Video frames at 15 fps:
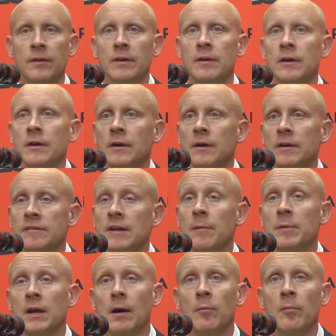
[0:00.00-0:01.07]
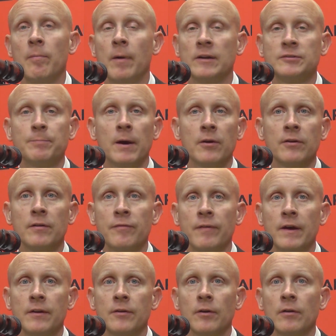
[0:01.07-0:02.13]
And he's got to become a much better
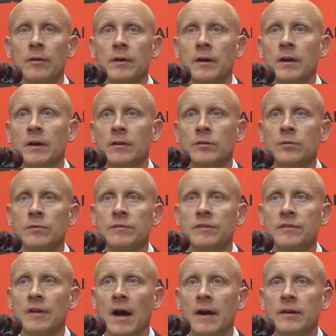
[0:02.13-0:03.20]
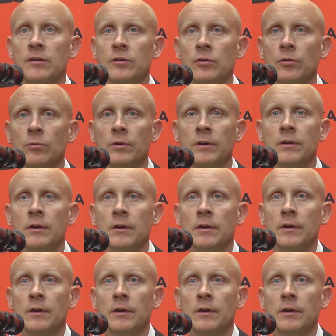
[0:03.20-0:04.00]
defender and use his IQ and